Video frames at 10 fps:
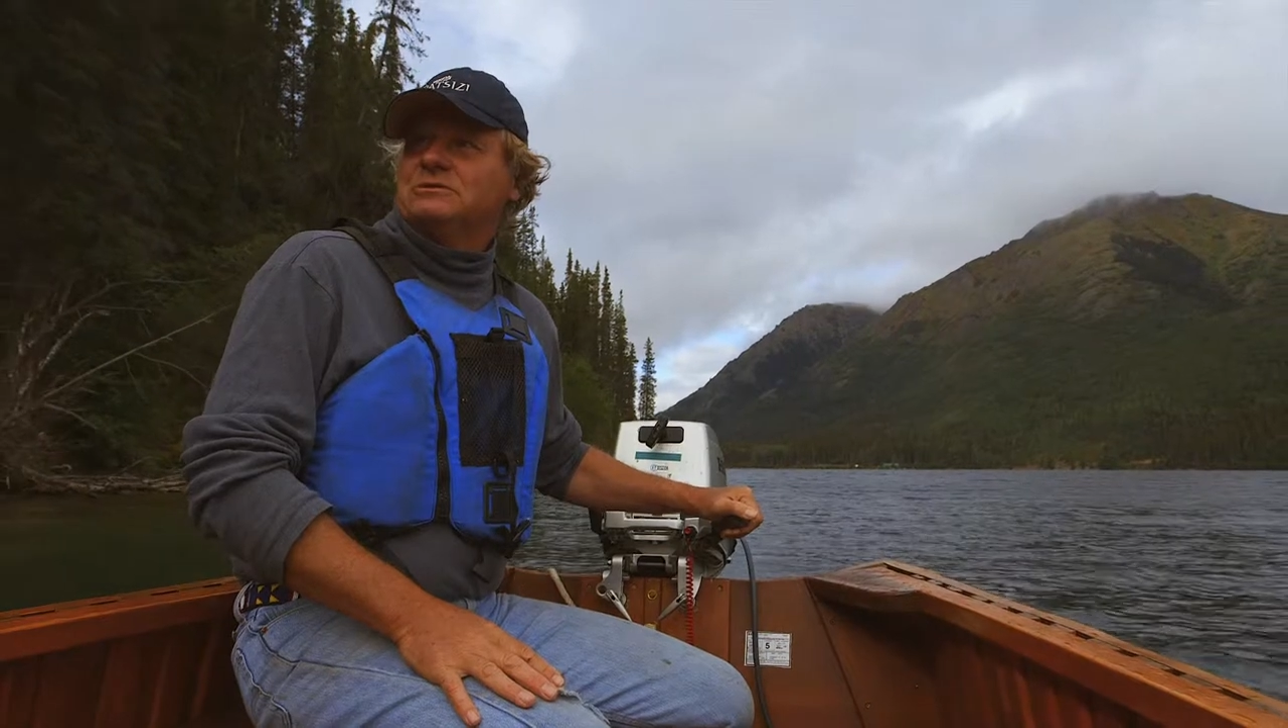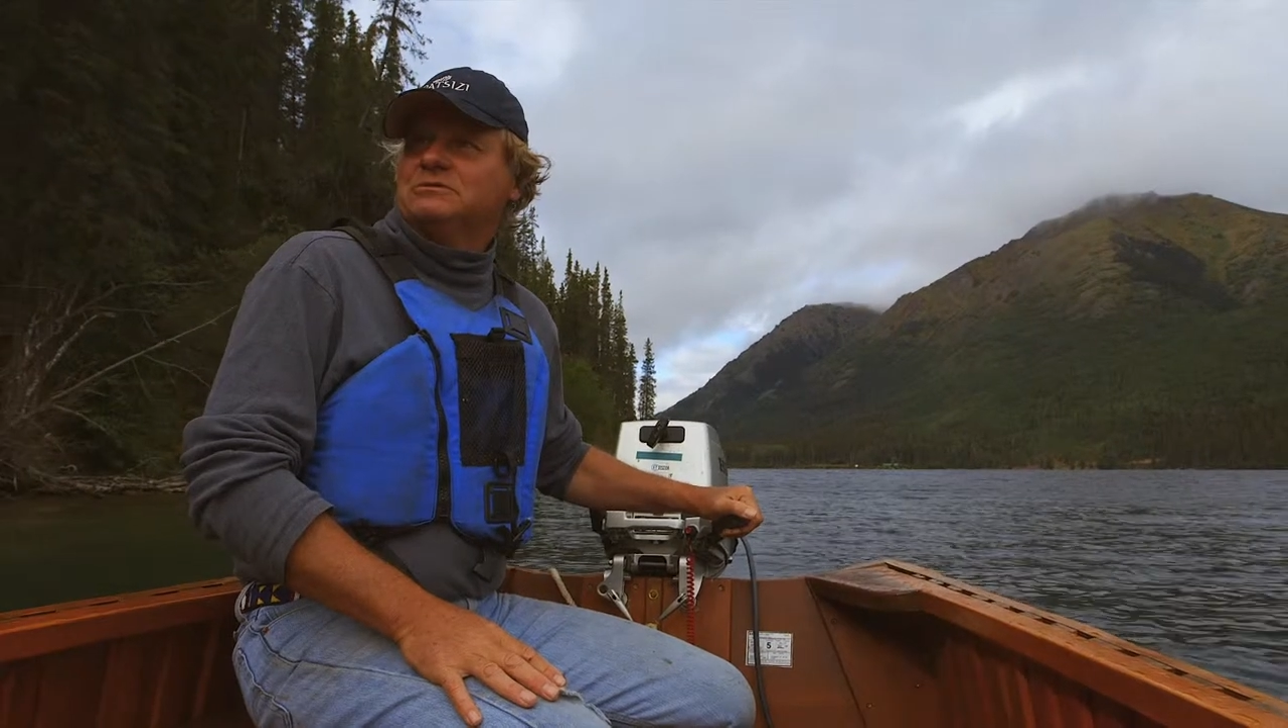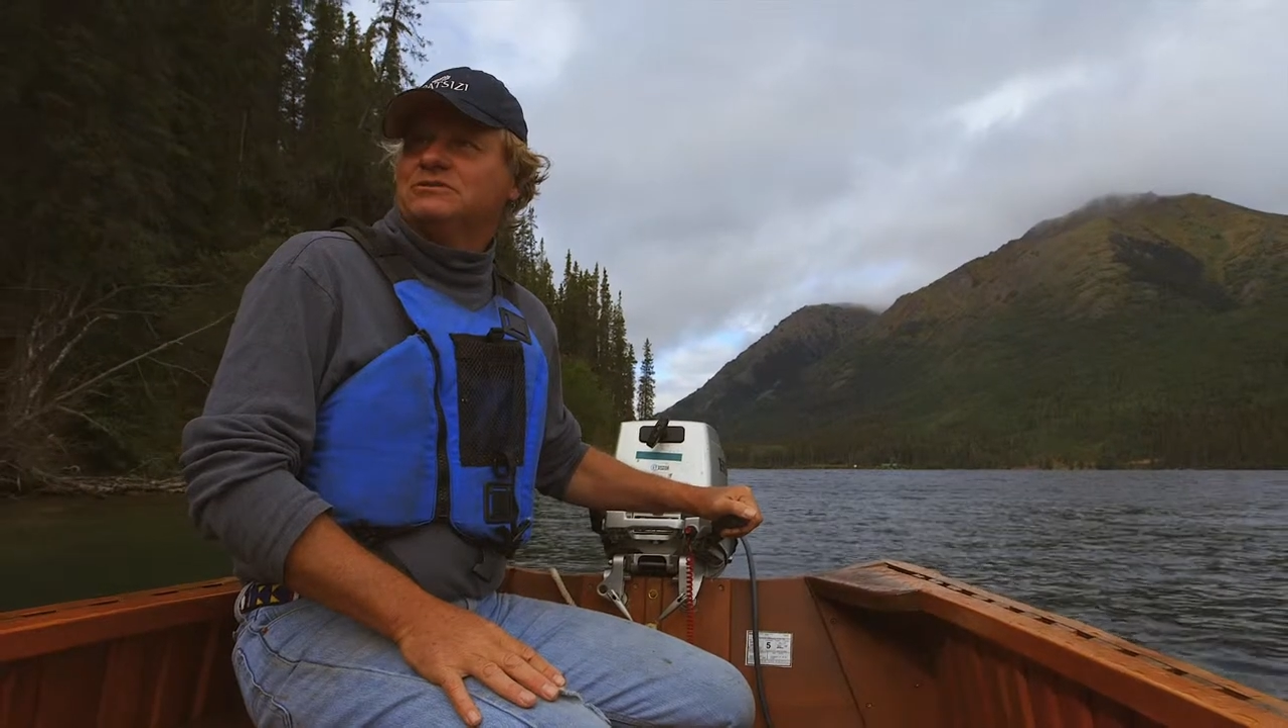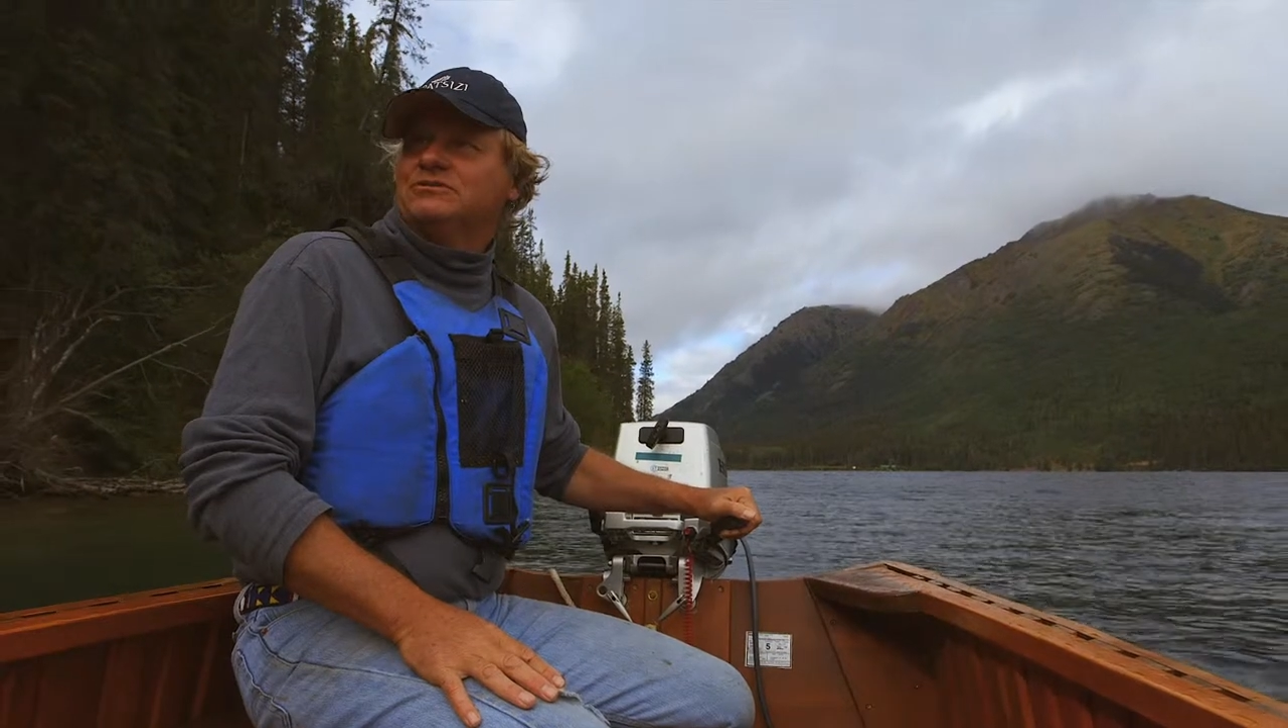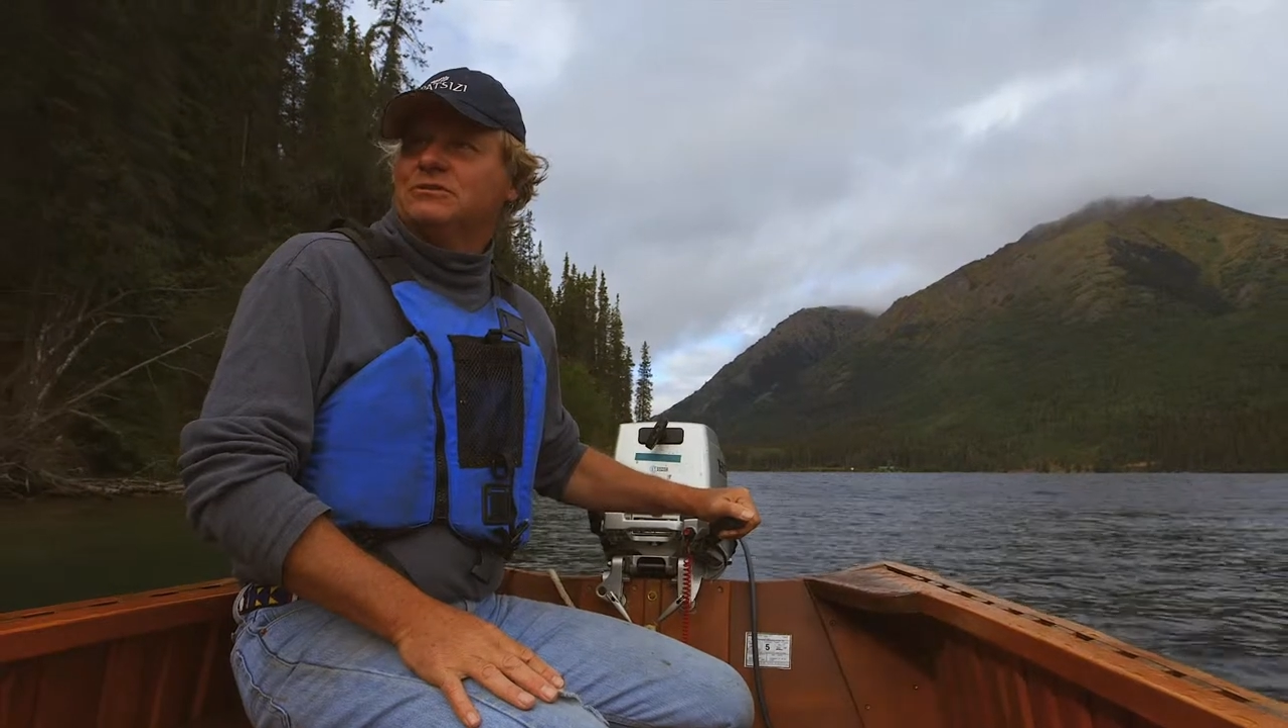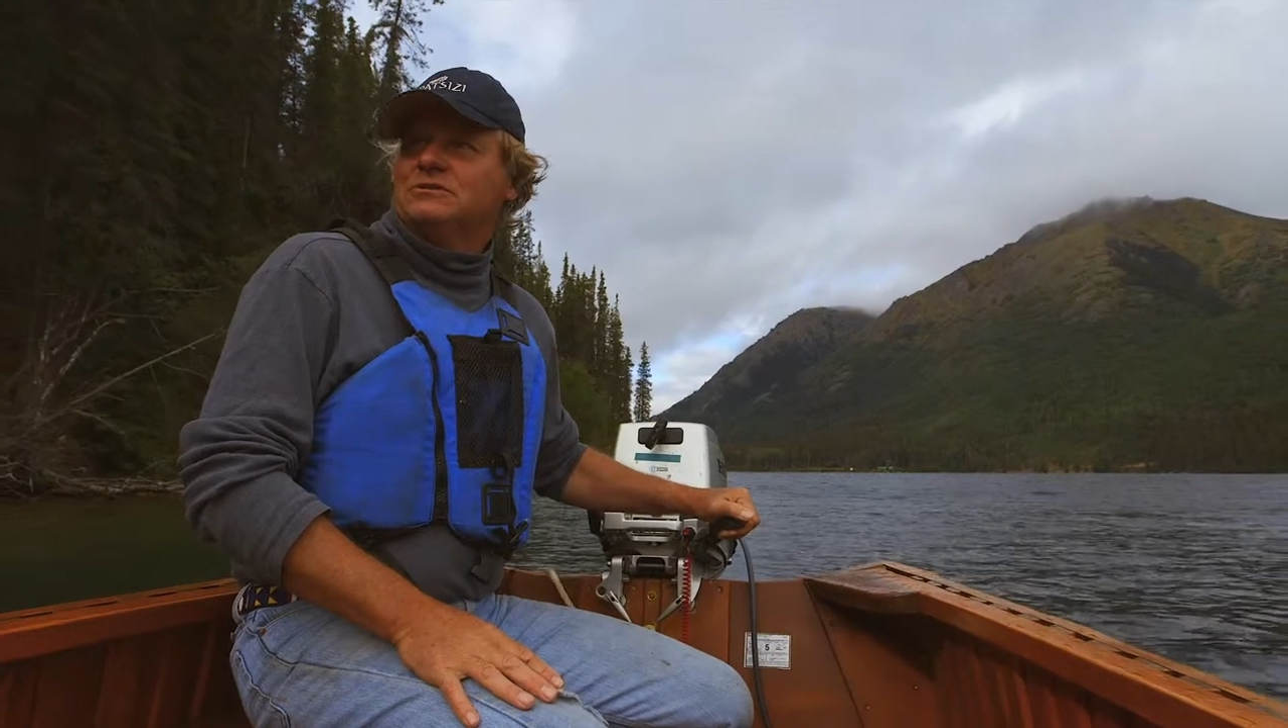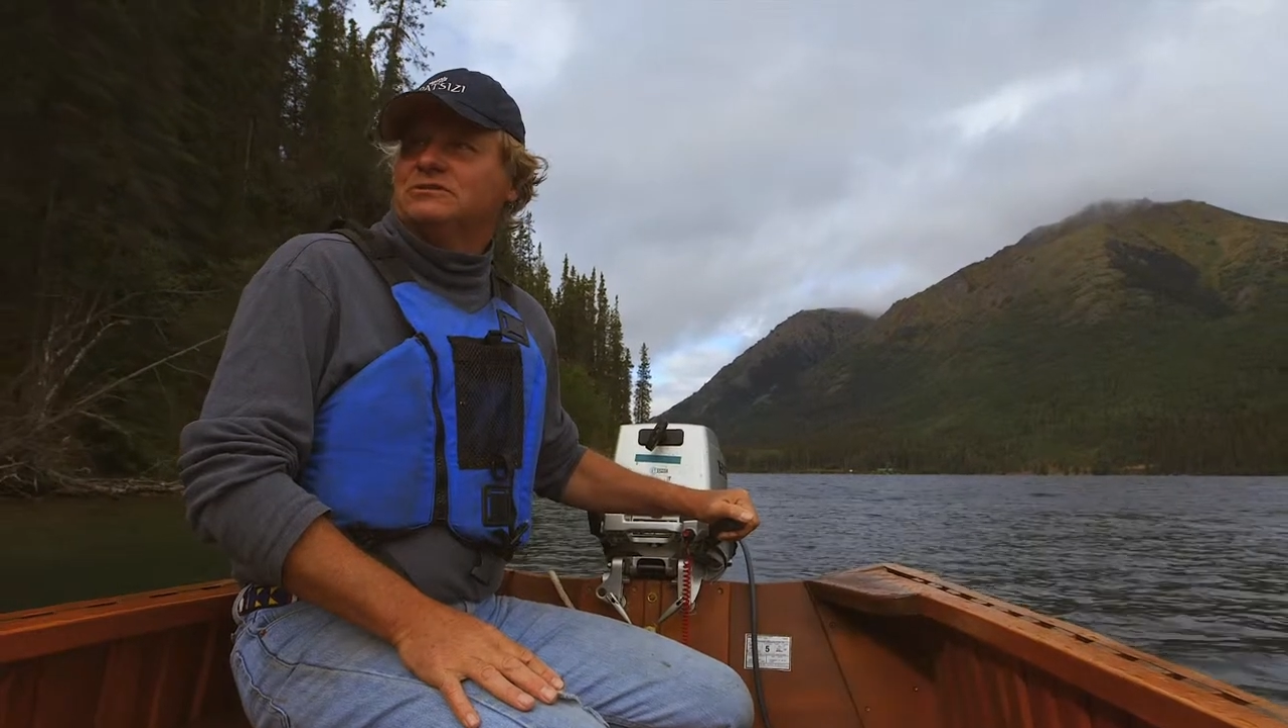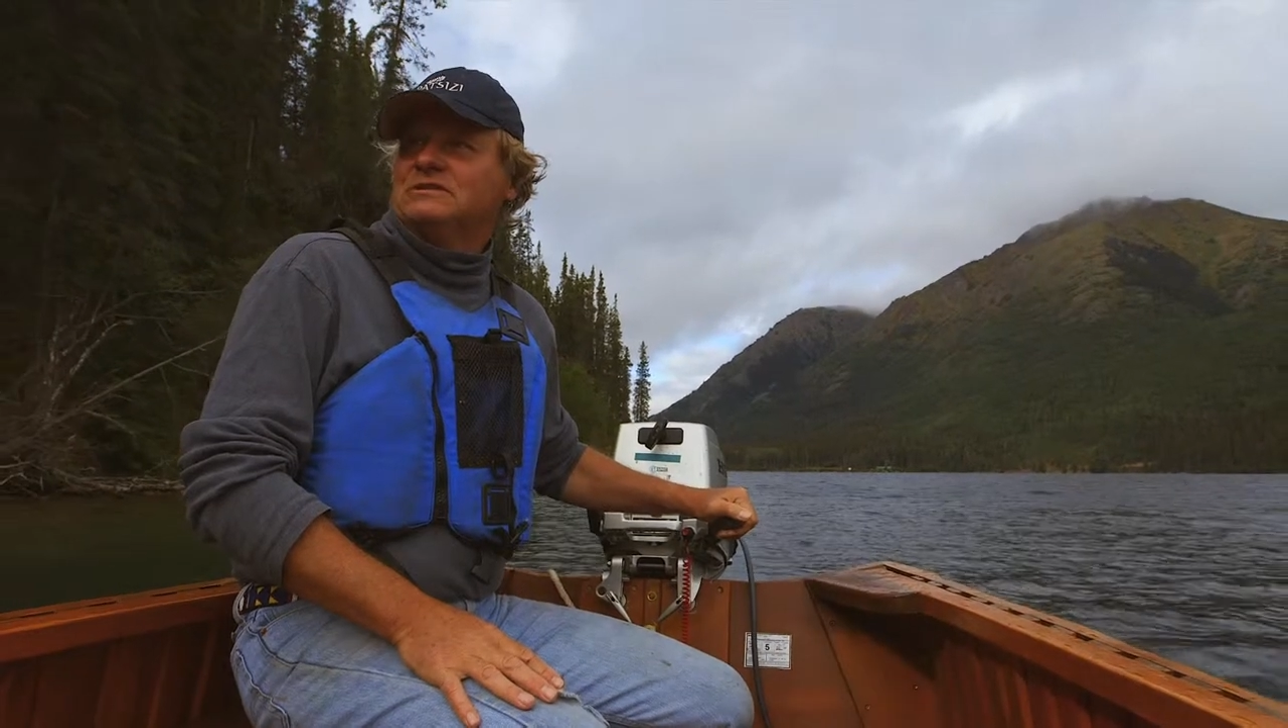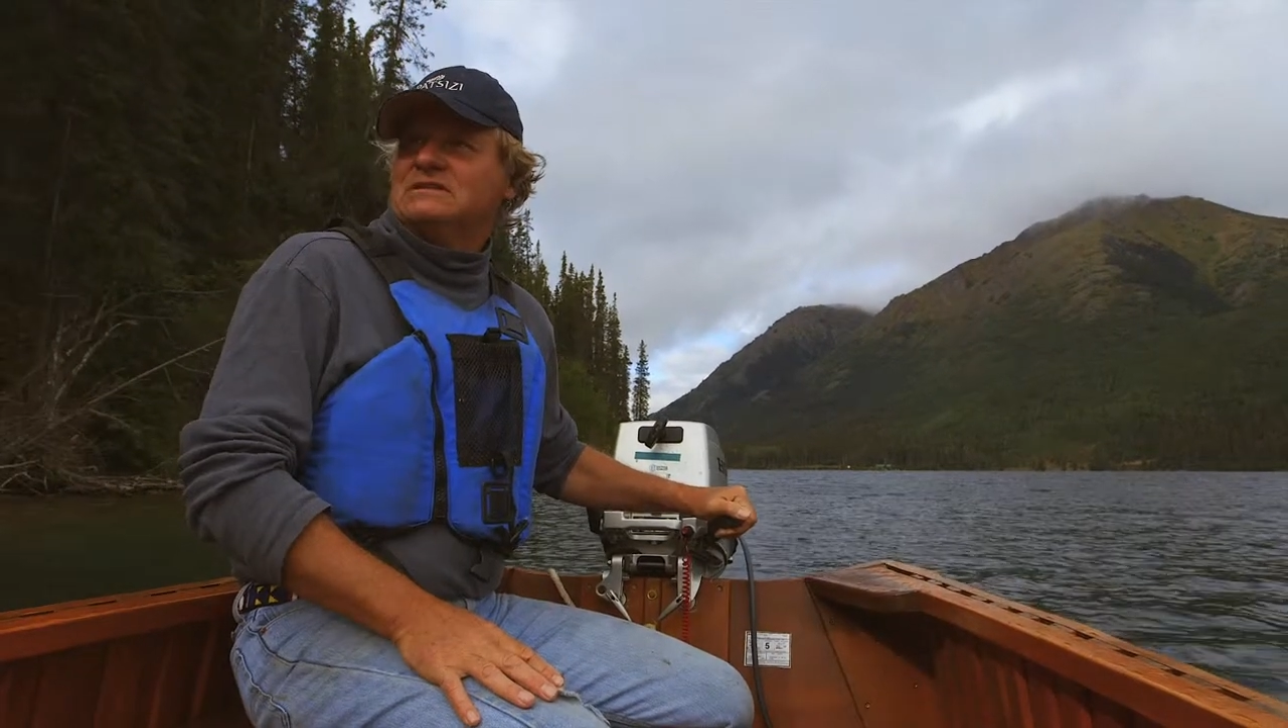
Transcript: when it was frozen,